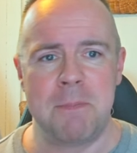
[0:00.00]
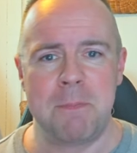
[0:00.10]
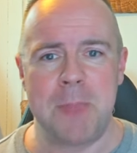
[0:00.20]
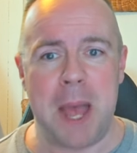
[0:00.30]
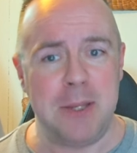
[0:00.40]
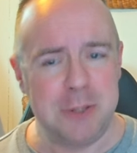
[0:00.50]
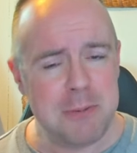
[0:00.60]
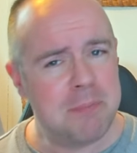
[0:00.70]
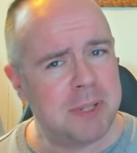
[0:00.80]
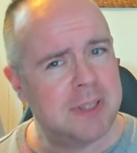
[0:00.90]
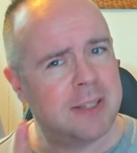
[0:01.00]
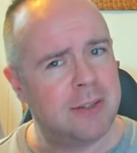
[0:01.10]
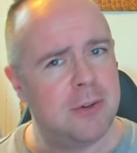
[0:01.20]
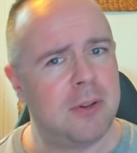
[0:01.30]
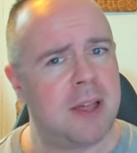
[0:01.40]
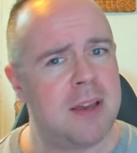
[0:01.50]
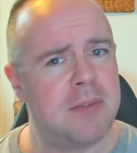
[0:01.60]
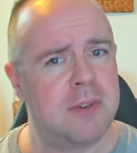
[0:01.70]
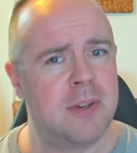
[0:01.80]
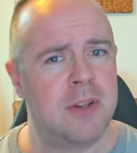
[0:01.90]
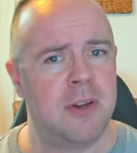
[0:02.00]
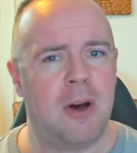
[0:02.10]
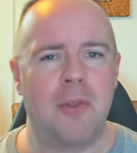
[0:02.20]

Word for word: Are you building your life on